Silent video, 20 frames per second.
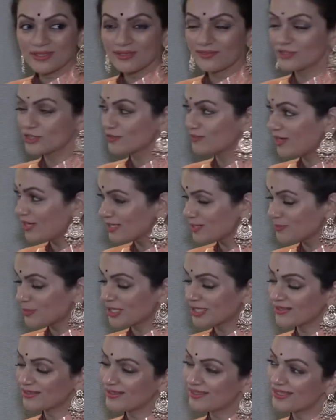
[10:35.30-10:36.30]
Vishwas
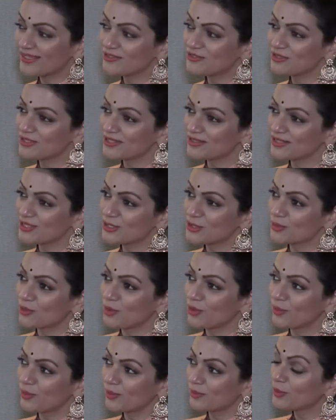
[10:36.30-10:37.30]
Pandya, had written the
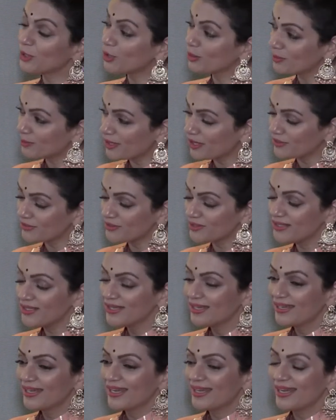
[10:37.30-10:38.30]
song when we got married,
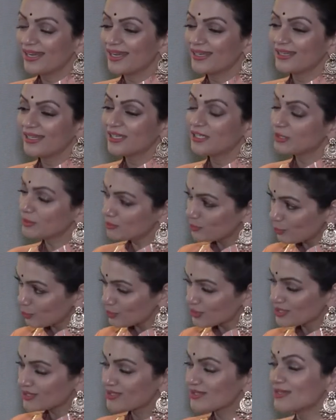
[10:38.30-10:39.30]
and he had
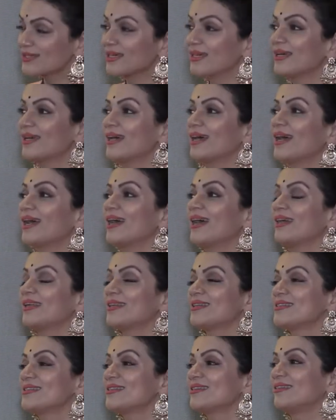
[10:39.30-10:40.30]
composed it.
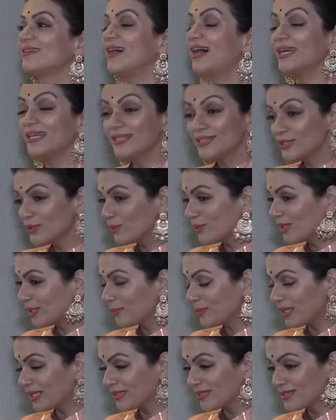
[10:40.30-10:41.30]
And I didn't know
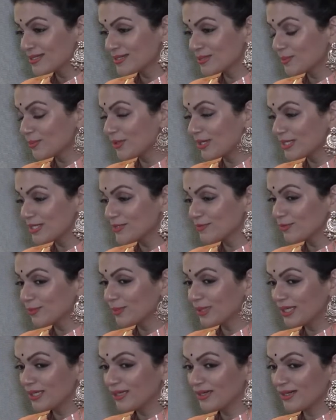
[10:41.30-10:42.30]
he planned this surprise for
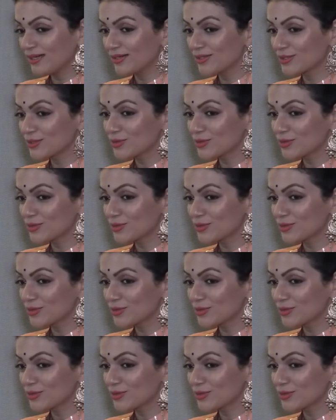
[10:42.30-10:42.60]
me.